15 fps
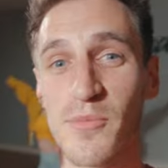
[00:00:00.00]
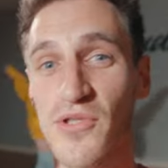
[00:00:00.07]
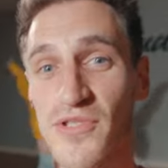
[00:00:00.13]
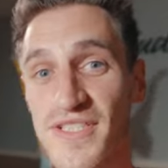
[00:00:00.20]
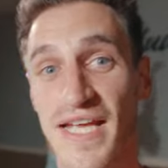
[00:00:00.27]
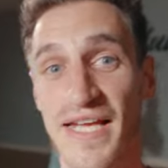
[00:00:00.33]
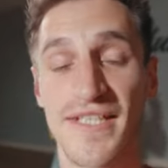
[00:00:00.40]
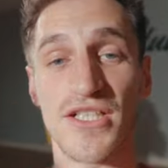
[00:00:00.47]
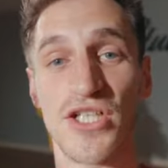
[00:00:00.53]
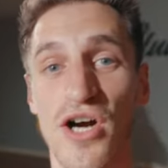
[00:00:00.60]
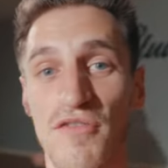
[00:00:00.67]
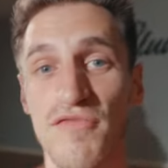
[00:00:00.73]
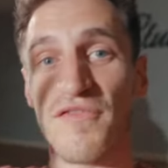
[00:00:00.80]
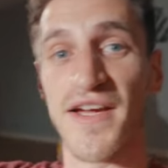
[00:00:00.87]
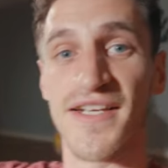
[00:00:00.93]
but take
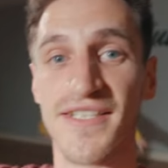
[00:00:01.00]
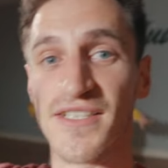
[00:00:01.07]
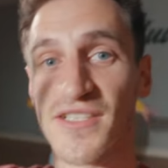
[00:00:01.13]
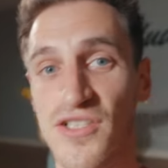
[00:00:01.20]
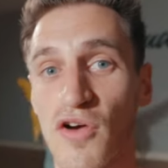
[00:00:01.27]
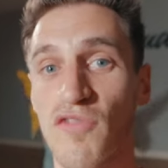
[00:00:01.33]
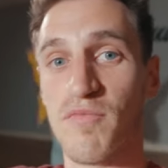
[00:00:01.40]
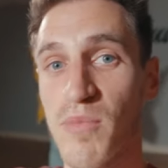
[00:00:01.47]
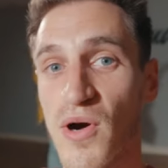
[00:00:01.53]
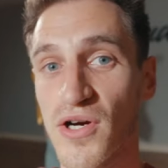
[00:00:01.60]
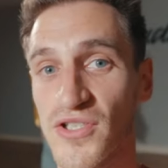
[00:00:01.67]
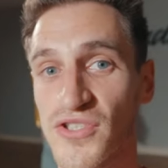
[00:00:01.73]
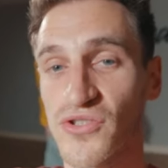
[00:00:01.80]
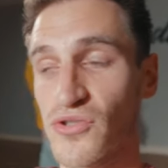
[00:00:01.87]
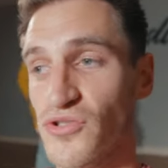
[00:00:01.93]
off any
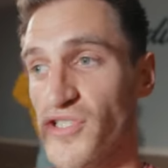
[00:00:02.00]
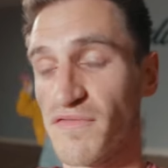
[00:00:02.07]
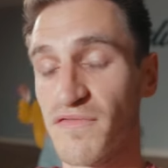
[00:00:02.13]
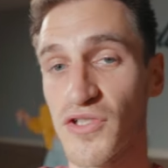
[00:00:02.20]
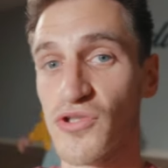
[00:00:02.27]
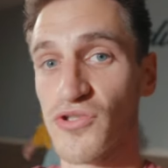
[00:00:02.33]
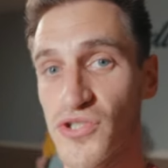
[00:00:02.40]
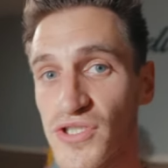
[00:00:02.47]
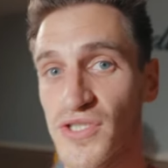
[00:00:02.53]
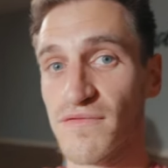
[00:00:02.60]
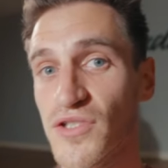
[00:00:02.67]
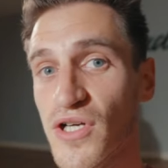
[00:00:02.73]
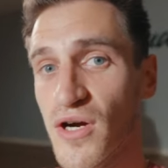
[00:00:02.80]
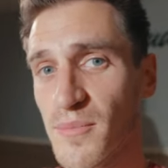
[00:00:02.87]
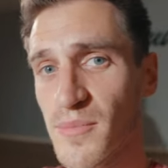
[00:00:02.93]
softbox or diffusion
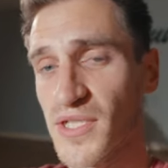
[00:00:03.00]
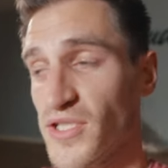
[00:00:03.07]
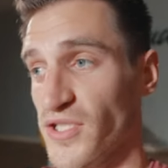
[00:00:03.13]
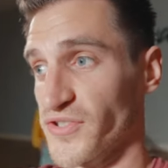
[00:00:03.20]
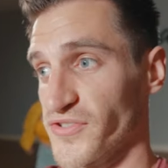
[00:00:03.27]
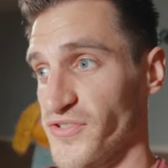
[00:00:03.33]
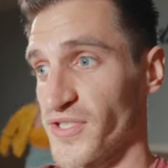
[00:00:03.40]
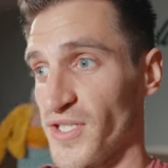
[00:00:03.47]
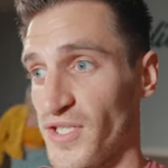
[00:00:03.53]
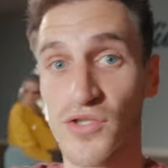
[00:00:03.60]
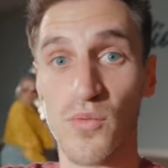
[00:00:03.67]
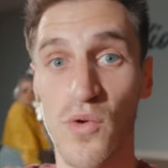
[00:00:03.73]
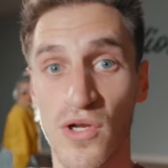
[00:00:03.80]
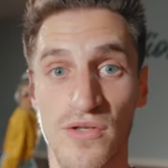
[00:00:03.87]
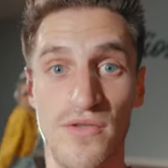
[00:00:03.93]
you've got because
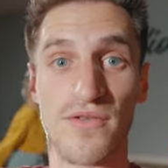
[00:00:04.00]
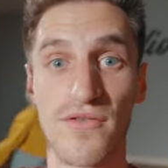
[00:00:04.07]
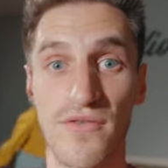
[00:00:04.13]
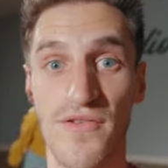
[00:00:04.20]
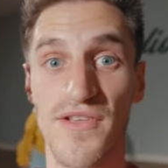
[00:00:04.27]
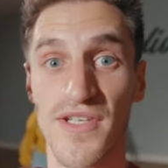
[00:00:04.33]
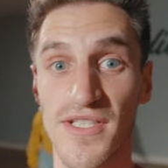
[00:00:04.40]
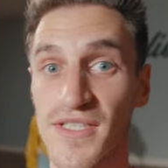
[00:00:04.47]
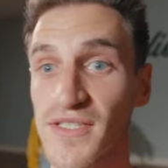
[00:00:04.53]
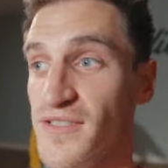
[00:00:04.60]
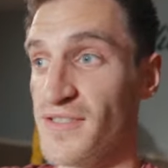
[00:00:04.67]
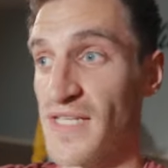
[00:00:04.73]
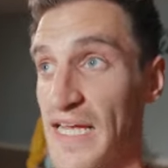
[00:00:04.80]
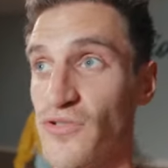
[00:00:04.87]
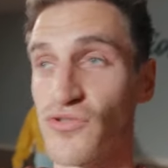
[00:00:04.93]
you want the
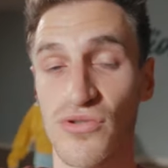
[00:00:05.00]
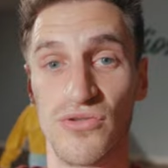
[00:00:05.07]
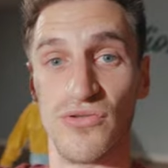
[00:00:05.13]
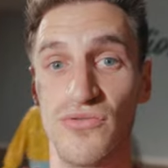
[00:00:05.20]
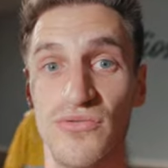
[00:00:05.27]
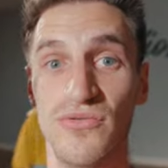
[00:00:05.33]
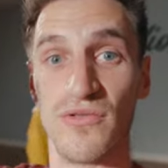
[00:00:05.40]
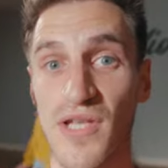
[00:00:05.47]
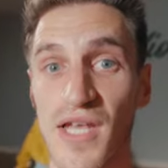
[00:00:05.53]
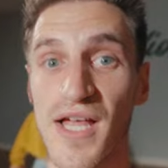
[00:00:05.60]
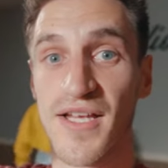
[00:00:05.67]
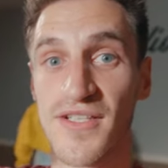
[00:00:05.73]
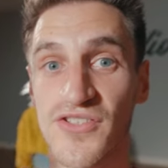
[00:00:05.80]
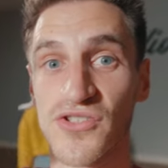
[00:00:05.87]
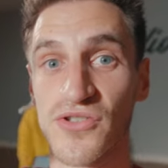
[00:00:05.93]
natural
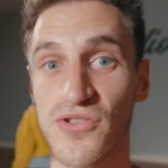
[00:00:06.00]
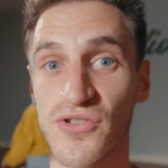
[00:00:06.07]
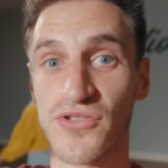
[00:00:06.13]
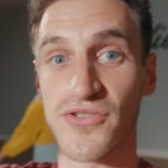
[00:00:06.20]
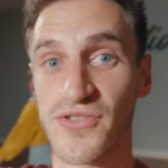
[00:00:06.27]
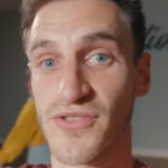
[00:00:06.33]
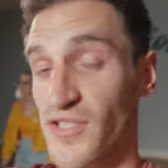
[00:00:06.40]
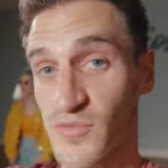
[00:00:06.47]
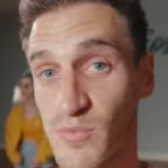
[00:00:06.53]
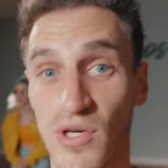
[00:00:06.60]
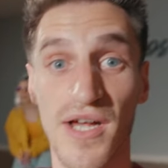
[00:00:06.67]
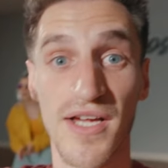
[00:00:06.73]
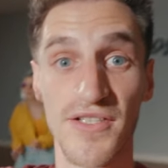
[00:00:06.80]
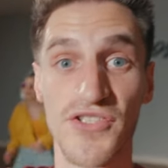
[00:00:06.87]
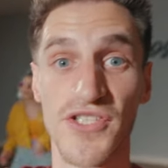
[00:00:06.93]
light source as
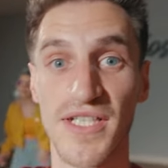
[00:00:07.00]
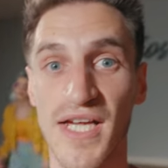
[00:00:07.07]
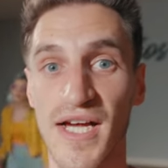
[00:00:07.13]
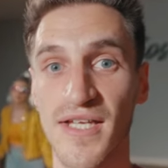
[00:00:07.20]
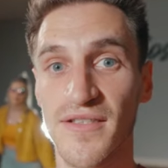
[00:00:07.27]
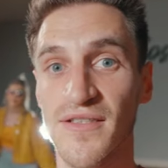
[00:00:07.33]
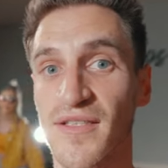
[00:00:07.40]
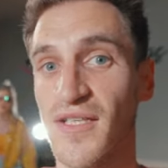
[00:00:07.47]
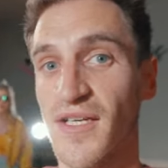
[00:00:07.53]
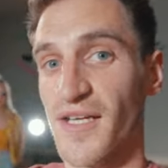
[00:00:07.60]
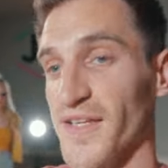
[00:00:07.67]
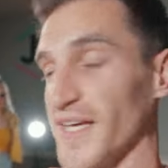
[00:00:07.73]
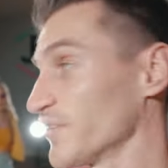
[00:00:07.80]
bright as you can, and